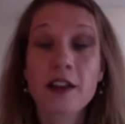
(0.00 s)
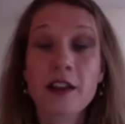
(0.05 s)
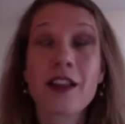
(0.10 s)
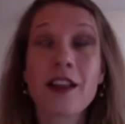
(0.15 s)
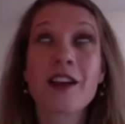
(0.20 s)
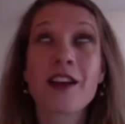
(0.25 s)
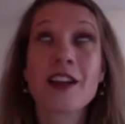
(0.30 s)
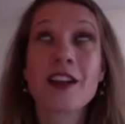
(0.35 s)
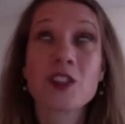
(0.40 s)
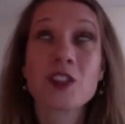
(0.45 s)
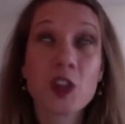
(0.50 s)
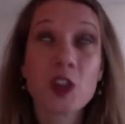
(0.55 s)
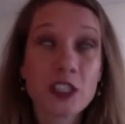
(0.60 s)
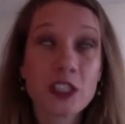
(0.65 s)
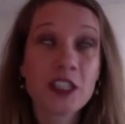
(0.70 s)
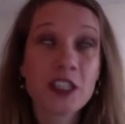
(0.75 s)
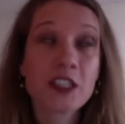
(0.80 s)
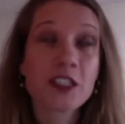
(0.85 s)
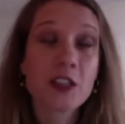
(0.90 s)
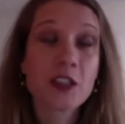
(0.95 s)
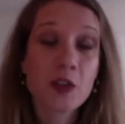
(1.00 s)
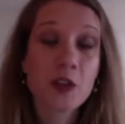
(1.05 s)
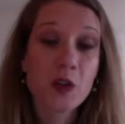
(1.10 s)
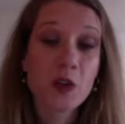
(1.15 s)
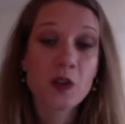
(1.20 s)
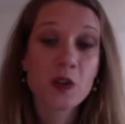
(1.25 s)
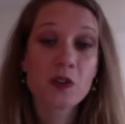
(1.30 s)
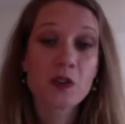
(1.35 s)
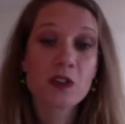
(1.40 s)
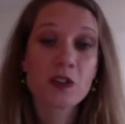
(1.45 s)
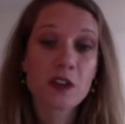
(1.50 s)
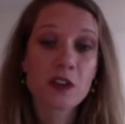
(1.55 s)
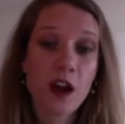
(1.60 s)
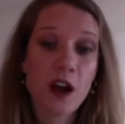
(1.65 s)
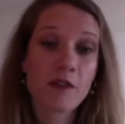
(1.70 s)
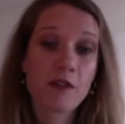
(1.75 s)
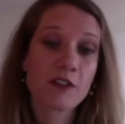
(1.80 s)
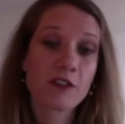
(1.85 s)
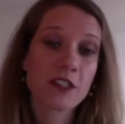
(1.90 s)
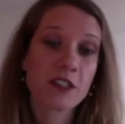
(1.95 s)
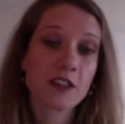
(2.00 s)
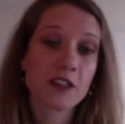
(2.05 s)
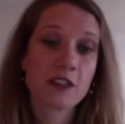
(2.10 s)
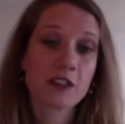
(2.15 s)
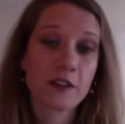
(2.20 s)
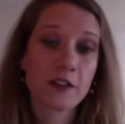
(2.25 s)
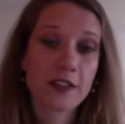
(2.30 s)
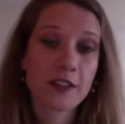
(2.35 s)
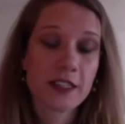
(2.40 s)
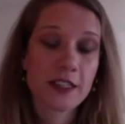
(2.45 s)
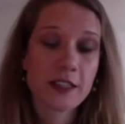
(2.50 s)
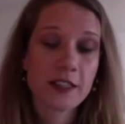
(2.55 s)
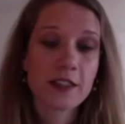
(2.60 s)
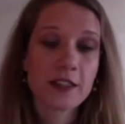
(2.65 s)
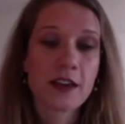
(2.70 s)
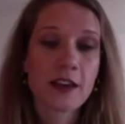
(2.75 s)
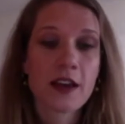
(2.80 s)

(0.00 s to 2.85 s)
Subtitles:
consultants use conferencing services.